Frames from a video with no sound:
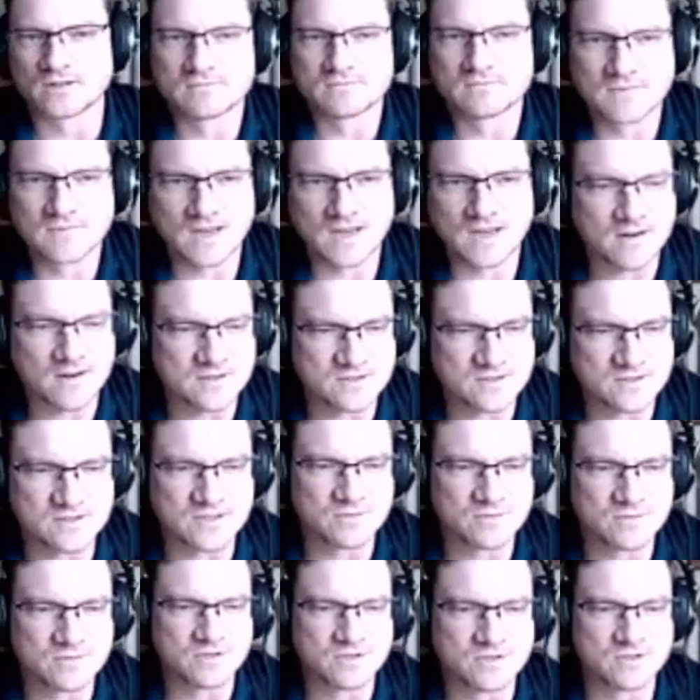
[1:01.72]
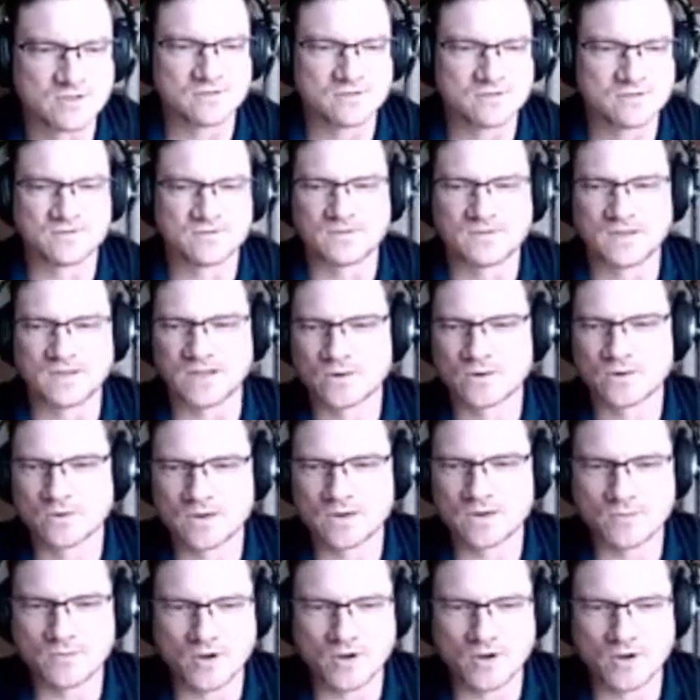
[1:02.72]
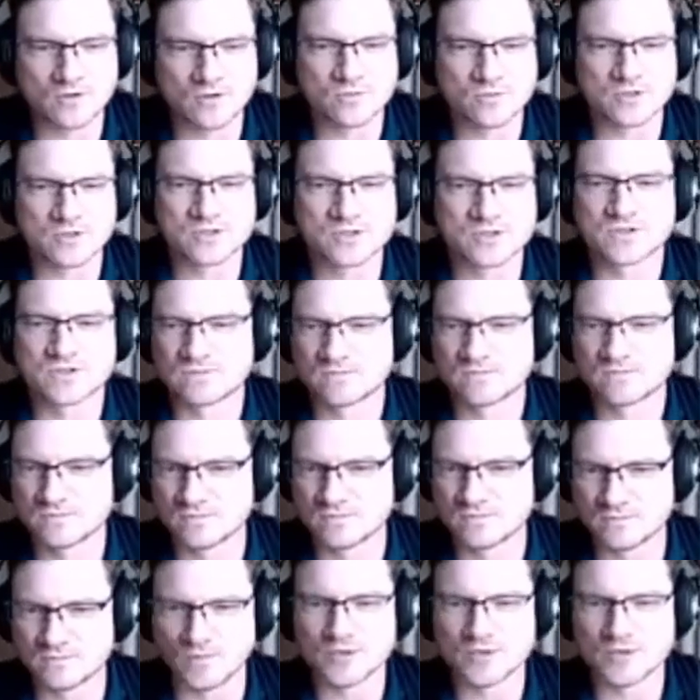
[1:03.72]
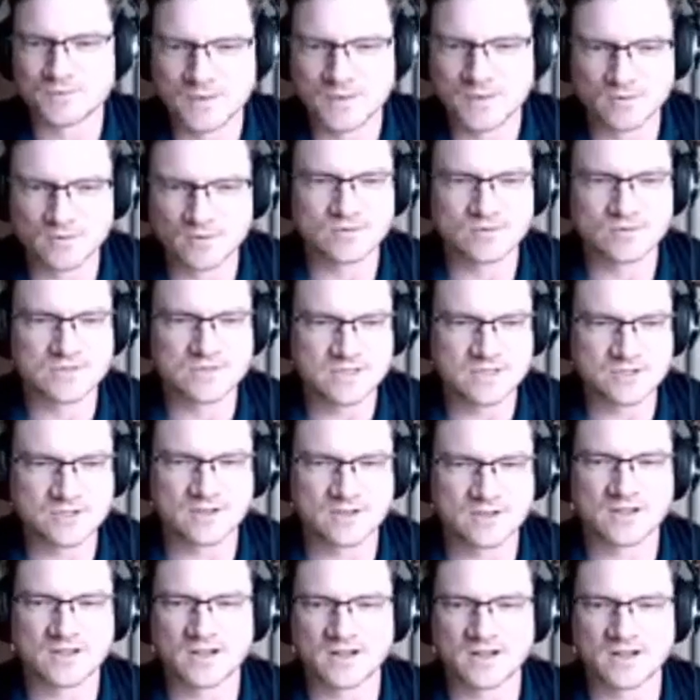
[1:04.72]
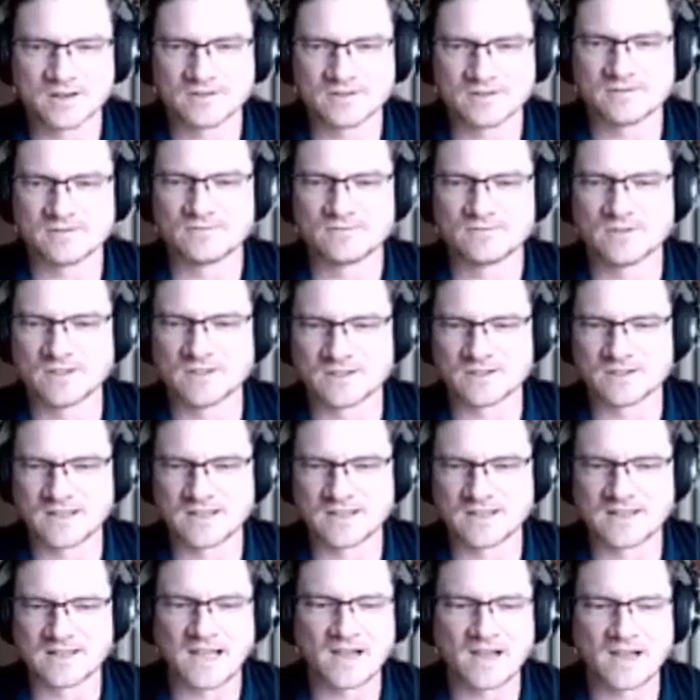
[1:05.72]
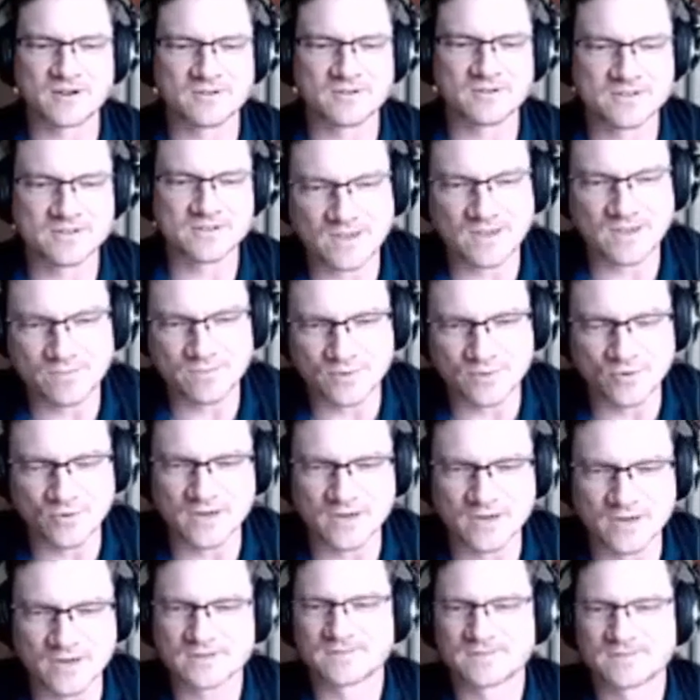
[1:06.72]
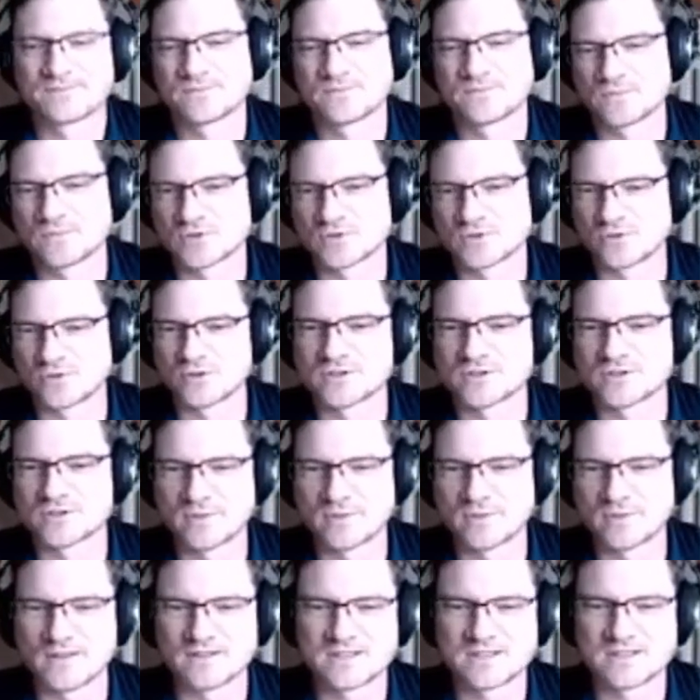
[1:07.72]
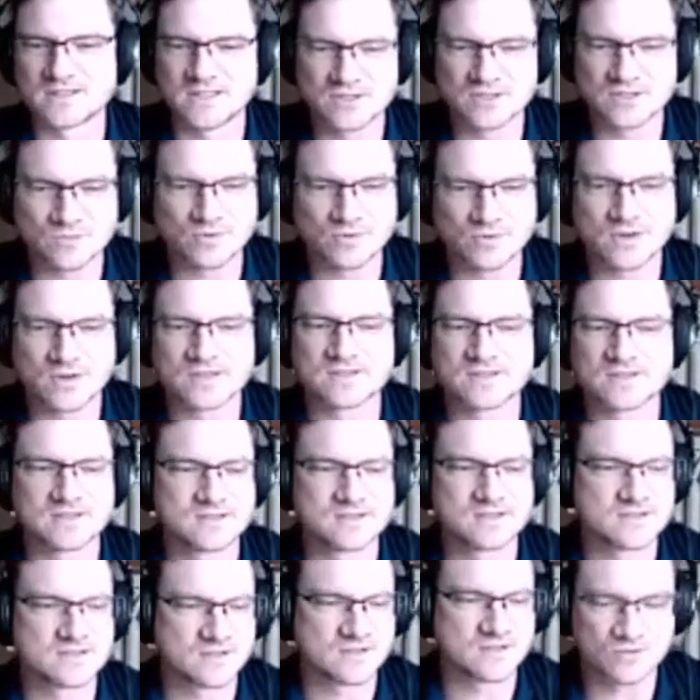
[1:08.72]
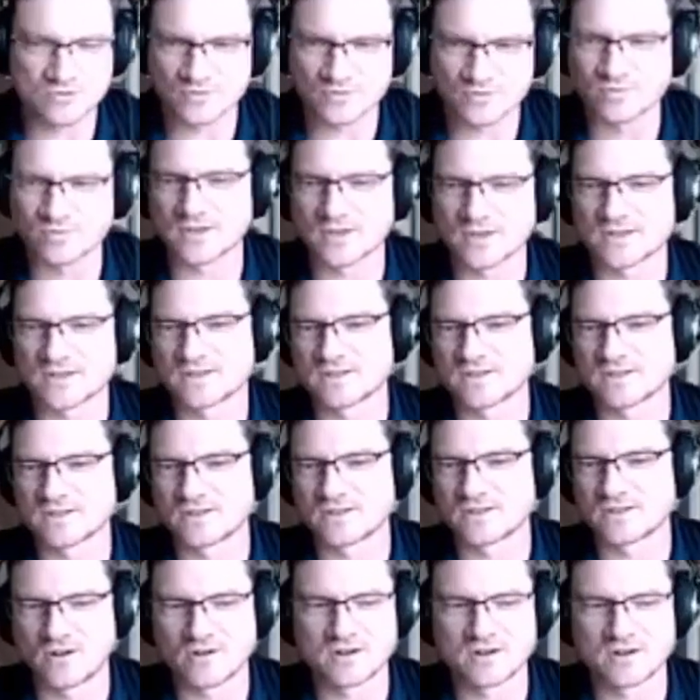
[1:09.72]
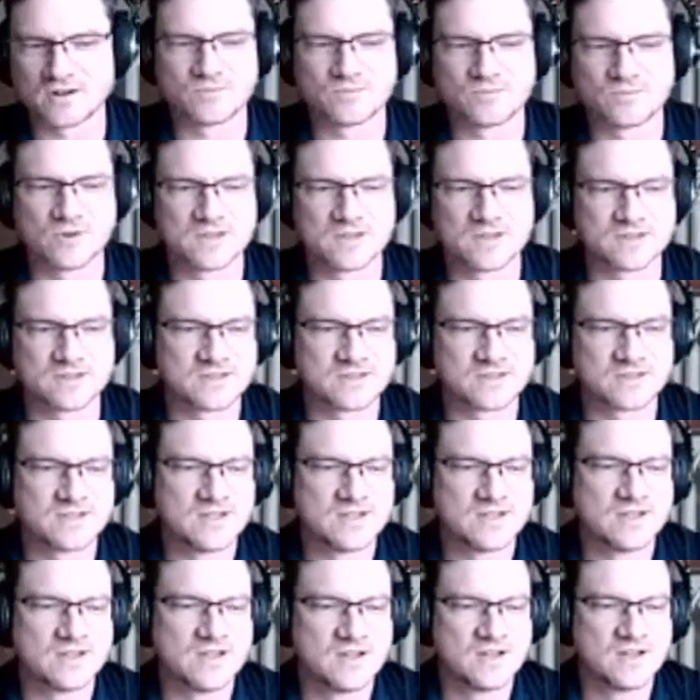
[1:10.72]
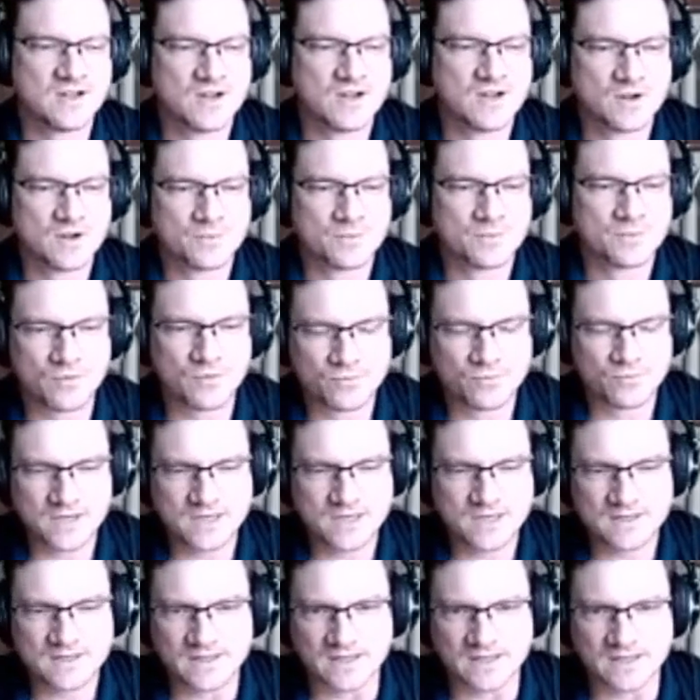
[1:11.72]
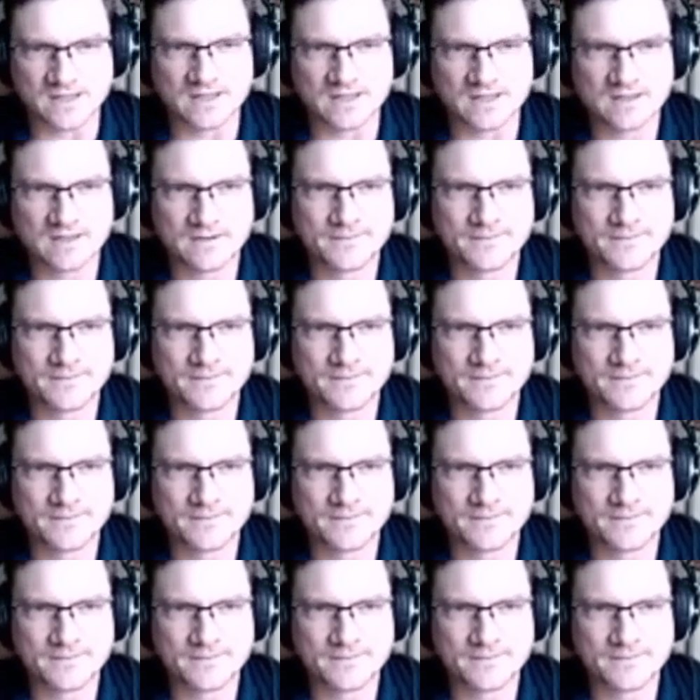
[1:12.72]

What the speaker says: Garrison's community of inquiry model, which most people who teach online will encounter at some point. It talks about the teacher presence, social presence, and cognitive presence. But really,